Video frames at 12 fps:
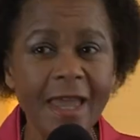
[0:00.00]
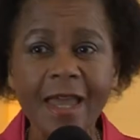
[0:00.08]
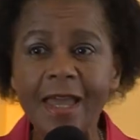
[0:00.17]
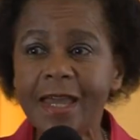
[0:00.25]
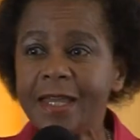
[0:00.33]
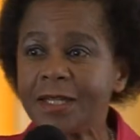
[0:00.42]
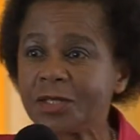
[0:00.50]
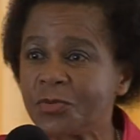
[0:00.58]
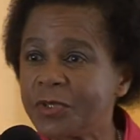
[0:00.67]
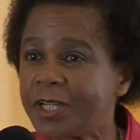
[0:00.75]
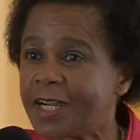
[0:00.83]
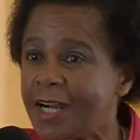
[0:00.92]
And
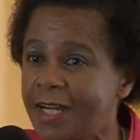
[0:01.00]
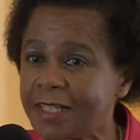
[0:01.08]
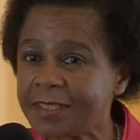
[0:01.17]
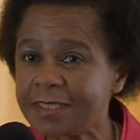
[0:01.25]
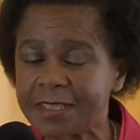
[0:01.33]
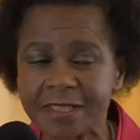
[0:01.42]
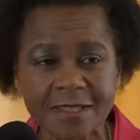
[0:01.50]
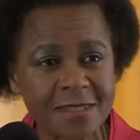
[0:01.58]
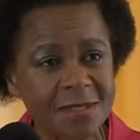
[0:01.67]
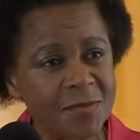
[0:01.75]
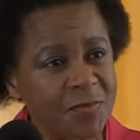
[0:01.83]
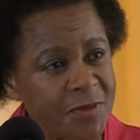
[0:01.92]
we can't
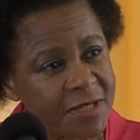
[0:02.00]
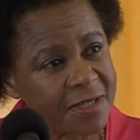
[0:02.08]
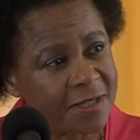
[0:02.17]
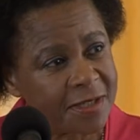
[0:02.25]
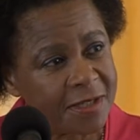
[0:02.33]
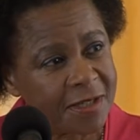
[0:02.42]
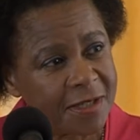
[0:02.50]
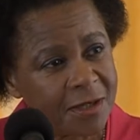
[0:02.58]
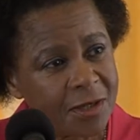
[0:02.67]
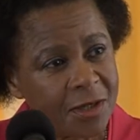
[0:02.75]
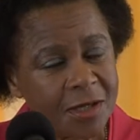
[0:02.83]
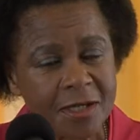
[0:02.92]
just simply
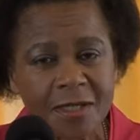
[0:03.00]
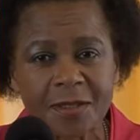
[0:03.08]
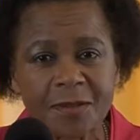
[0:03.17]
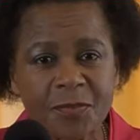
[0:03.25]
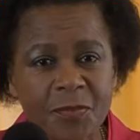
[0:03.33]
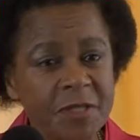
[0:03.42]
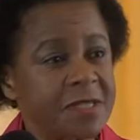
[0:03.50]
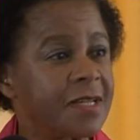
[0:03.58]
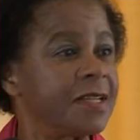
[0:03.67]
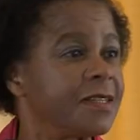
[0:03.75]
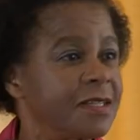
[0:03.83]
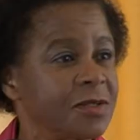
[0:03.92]

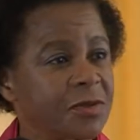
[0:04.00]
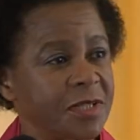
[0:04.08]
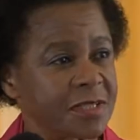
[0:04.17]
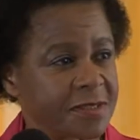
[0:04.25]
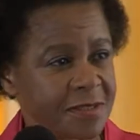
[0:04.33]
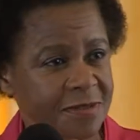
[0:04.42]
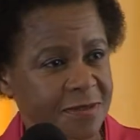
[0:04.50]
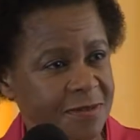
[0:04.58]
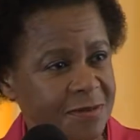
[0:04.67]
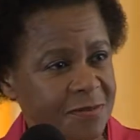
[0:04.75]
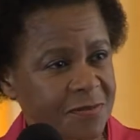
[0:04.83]
pretend they don't exist.